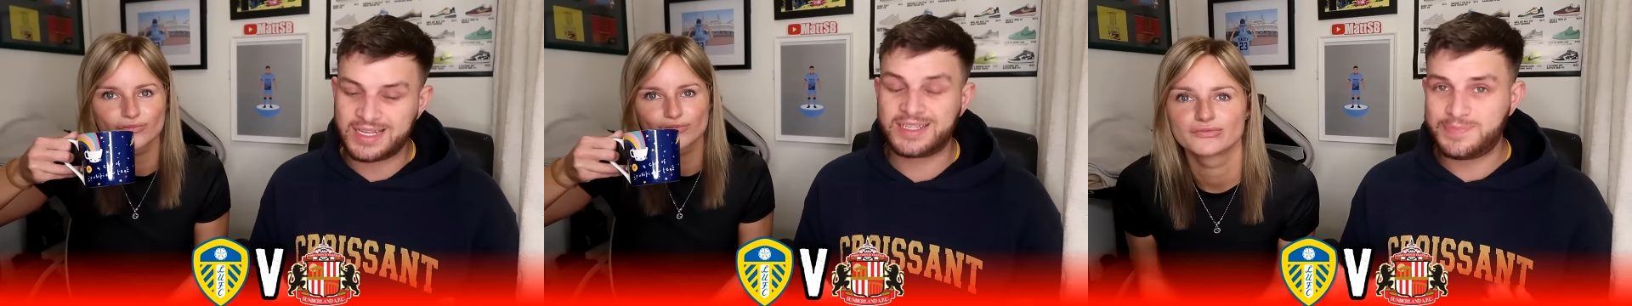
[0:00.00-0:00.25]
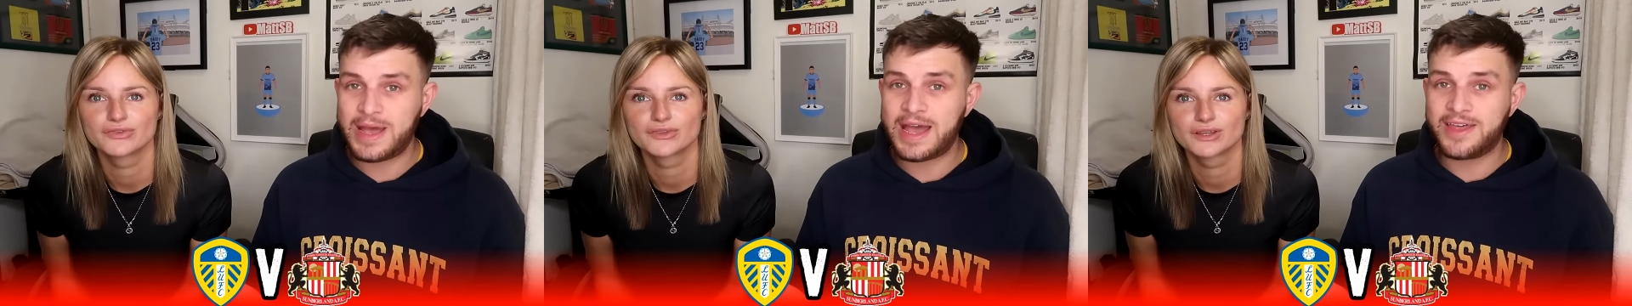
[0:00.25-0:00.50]
Speaker 1: It's
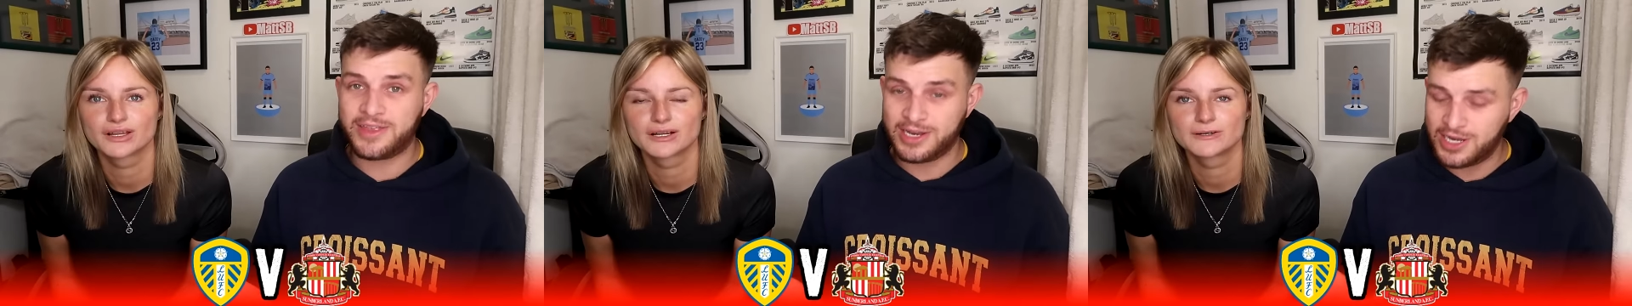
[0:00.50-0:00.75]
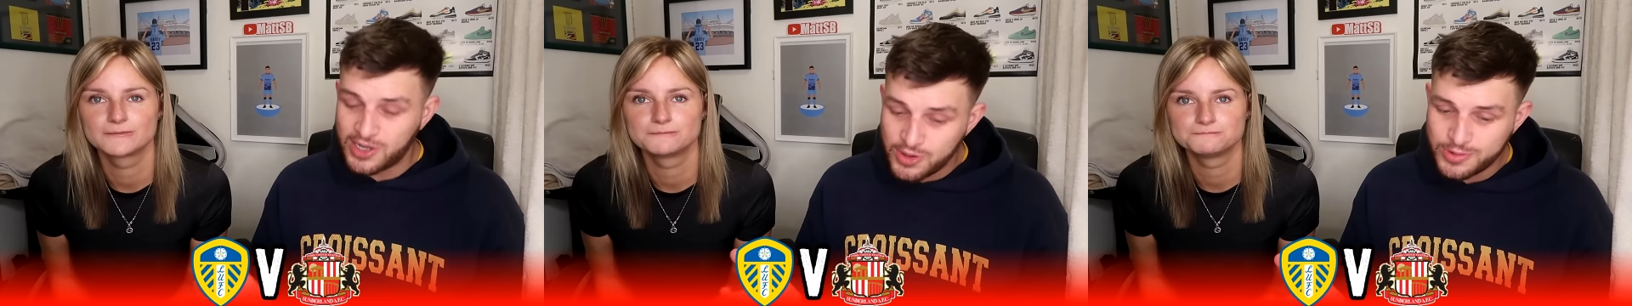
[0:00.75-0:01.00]
better than
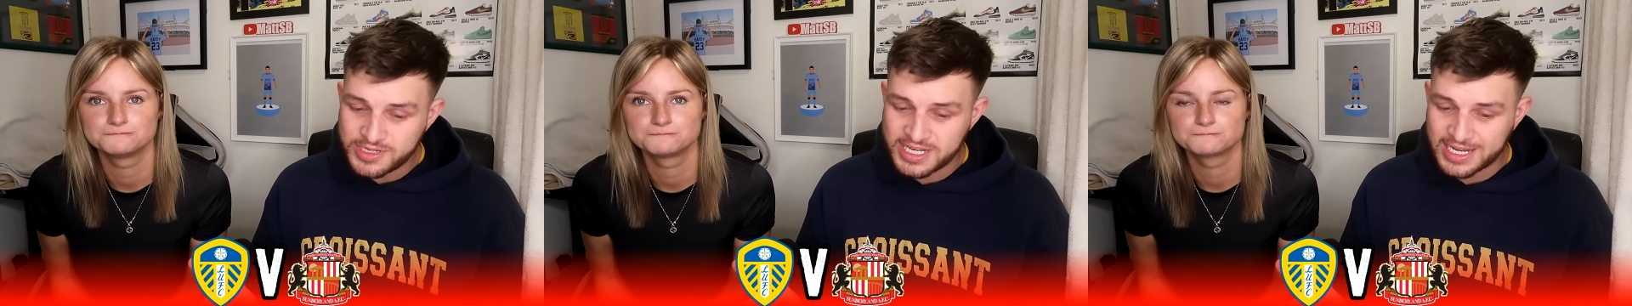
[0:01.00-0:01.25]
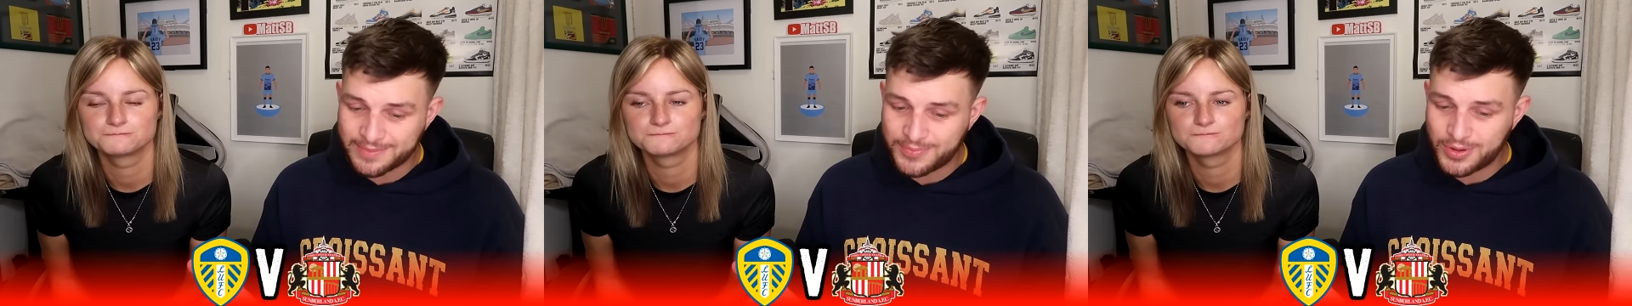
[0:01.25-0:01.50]

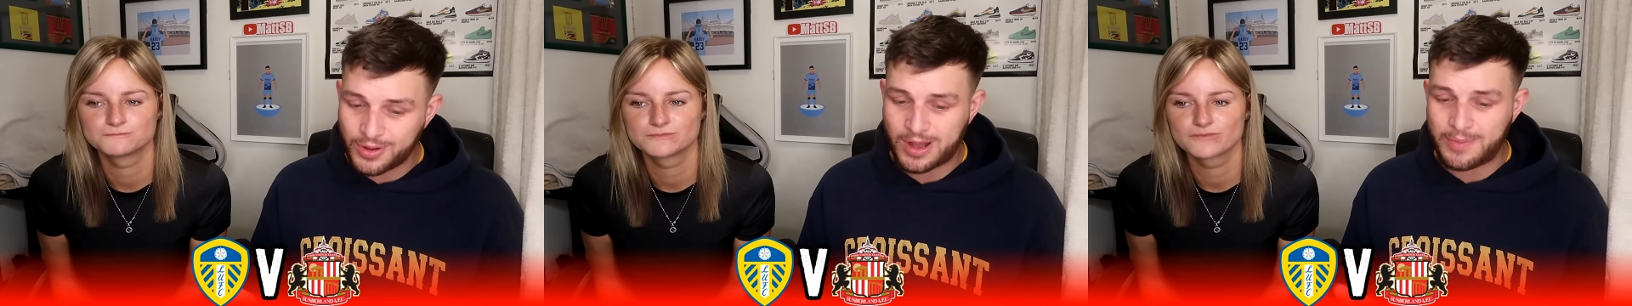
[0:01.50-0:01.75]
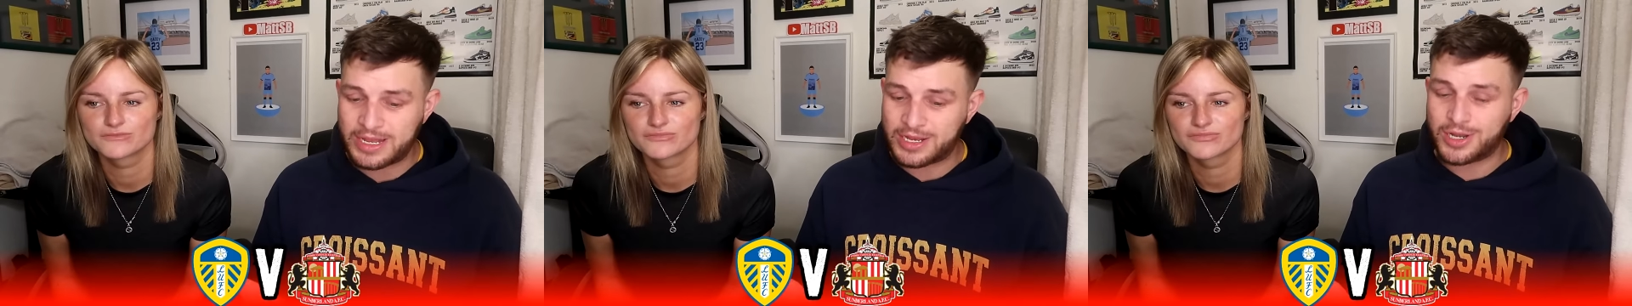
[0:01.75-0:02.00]
losing, but I
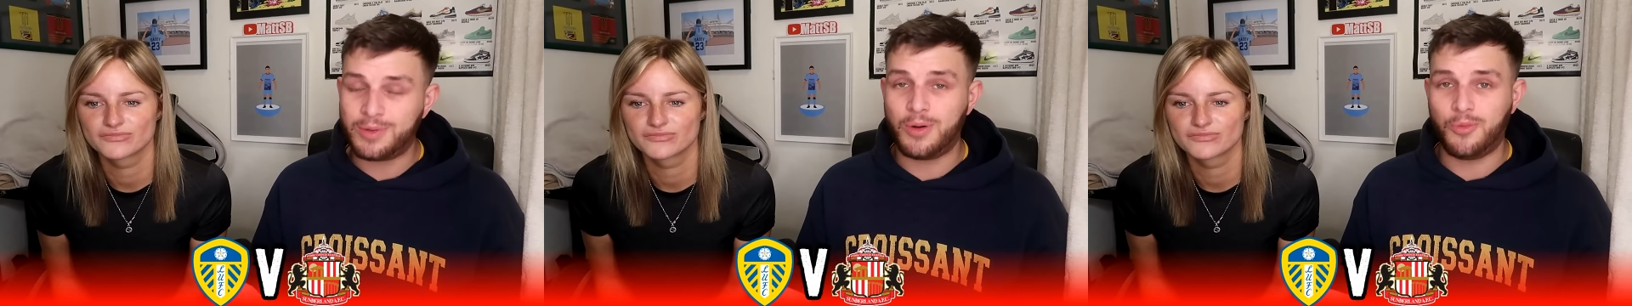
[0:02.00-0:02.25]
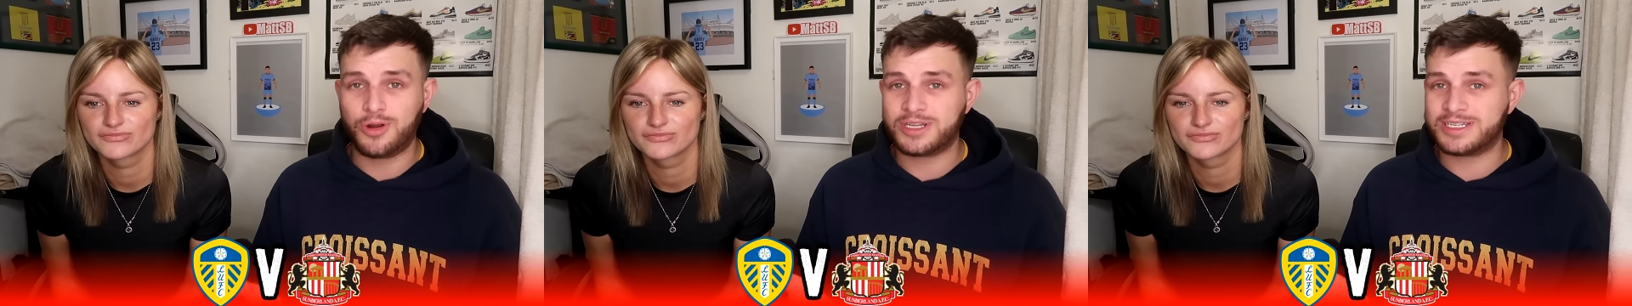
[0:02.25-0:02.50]
mean, come on,
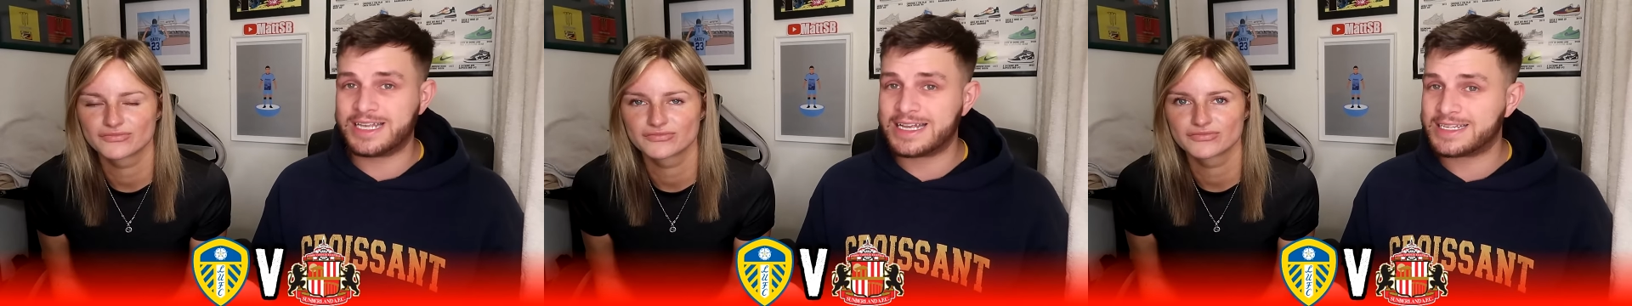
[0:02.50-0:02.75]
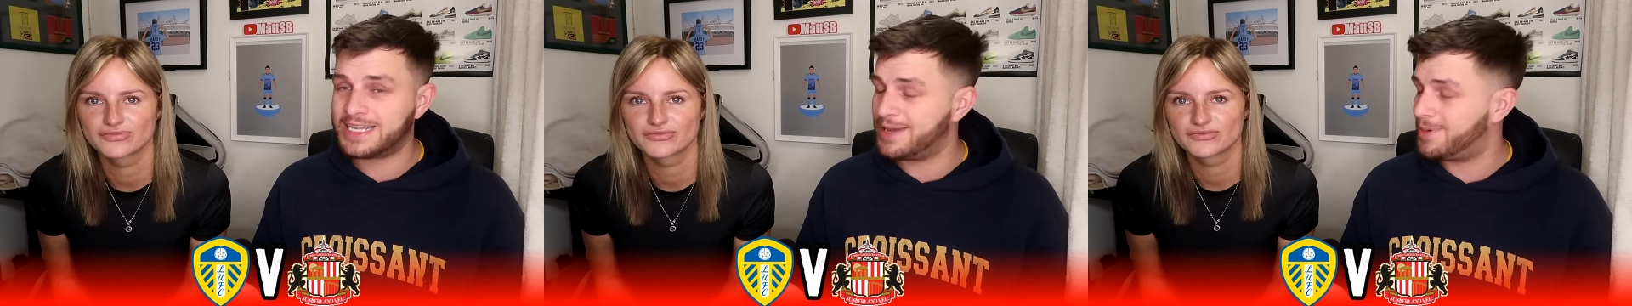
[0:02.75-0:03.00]
what does that
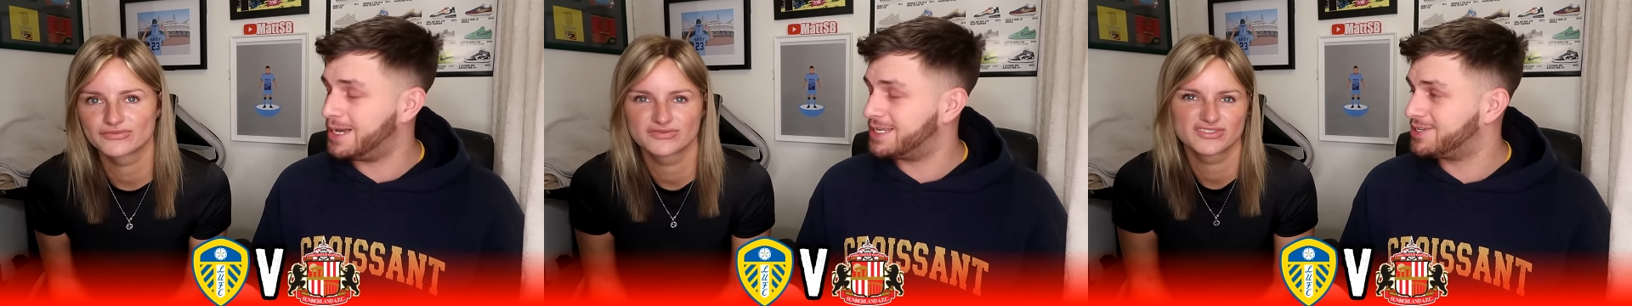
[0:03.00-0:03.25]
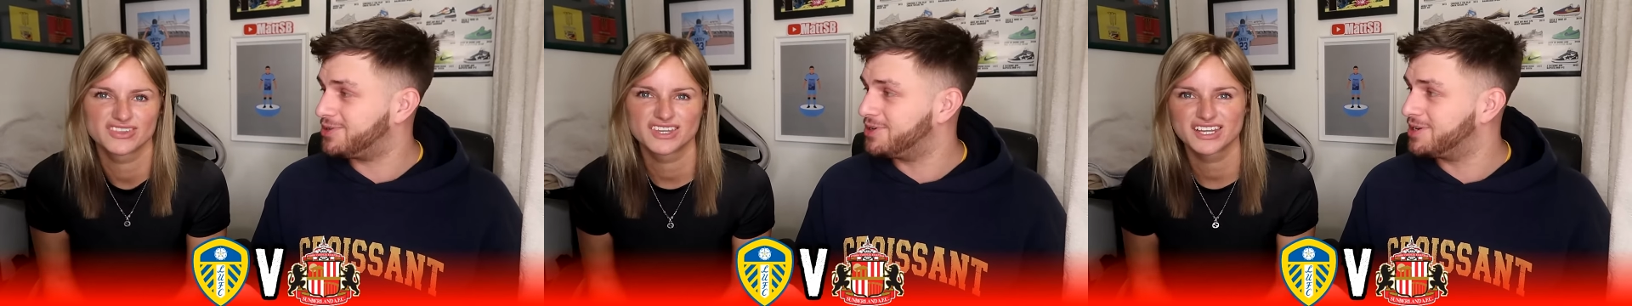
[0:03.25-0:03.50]
say about
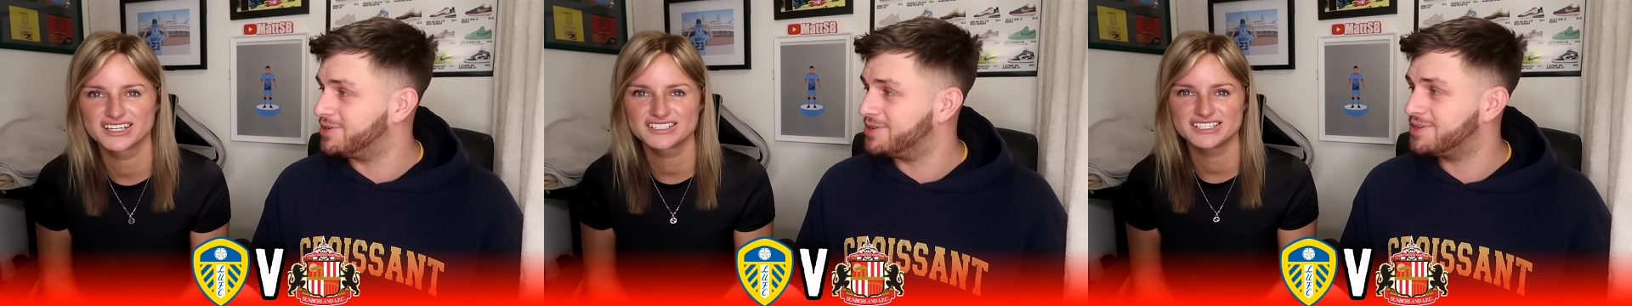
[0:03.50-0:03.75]
Sunderland?